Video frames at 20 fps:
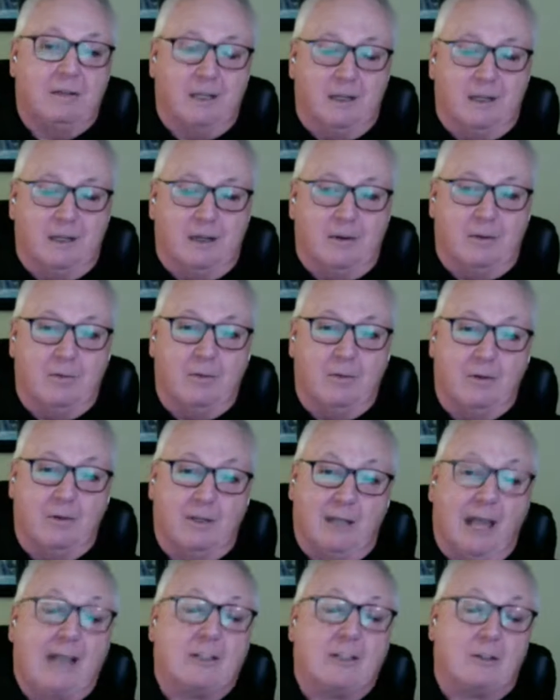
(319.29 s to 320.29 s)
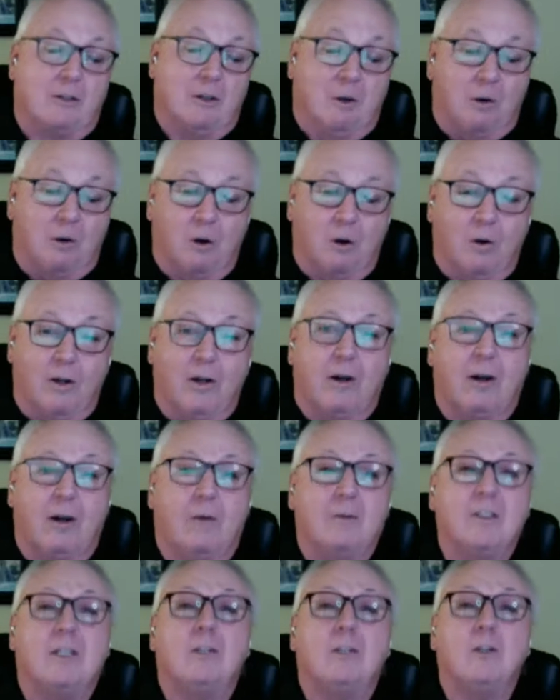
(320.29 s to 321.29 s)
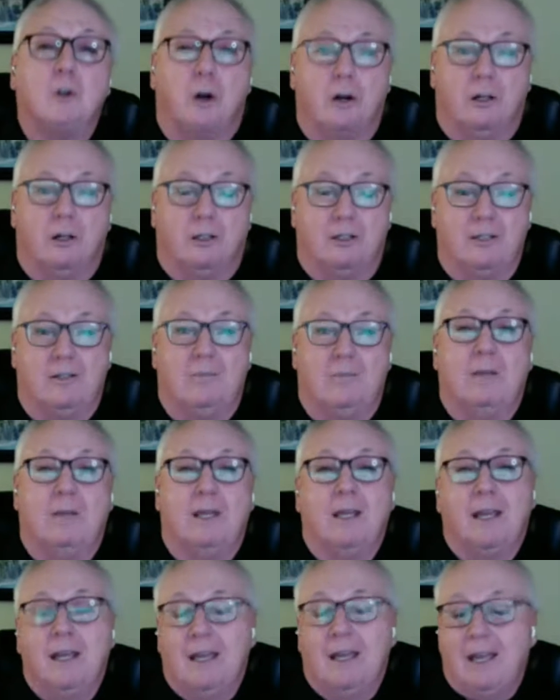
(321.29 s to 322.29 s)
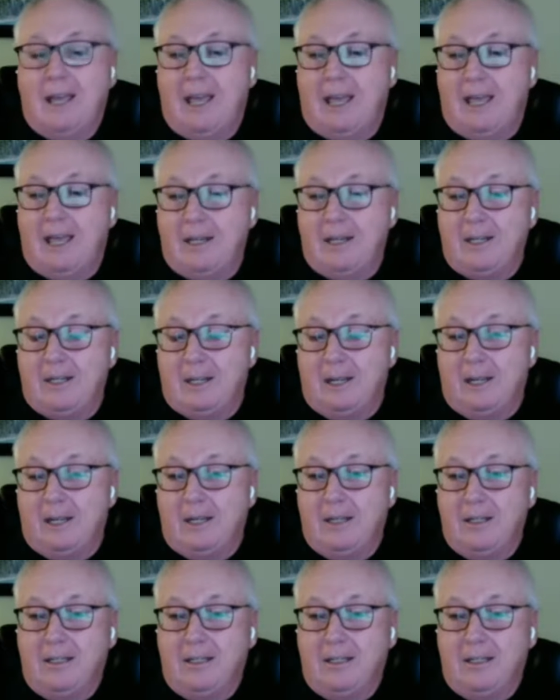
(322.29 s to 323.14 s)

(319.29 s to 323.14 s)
and actually earlier I was in journalism, and